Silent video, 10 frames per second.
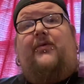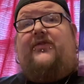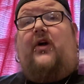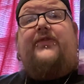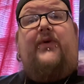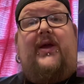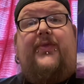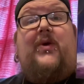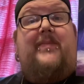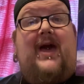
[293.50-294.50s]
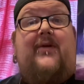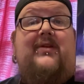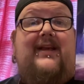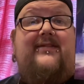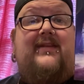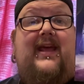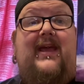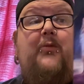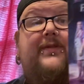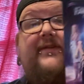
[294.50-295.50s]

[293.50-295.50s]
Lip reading: was also a three-pack release today with